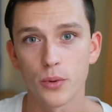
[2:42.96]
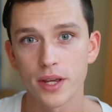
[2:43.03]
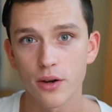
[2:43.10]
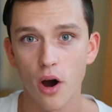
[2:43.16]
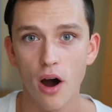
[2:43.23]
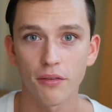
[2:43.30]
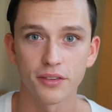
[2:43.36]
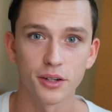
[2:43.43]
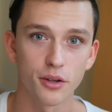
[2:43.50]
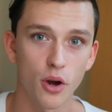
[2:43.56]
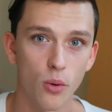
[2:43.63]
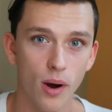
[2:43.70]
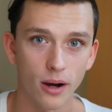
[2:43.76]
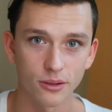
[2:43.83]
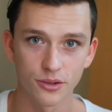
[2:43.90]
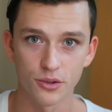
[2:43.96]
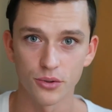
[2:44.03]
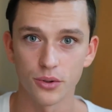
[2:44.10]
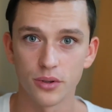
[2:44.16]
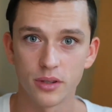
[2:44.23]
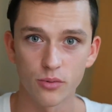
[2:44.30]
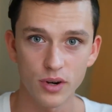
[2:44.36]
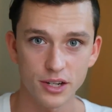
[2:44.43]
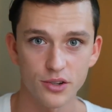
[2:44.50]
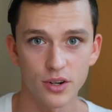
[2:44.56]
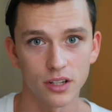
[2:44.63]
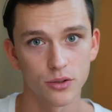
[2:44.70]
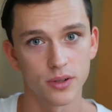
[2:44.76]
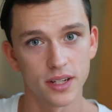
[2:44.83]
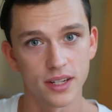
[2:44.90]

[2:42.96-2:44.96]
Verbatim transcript: we often go out to the restaurant, to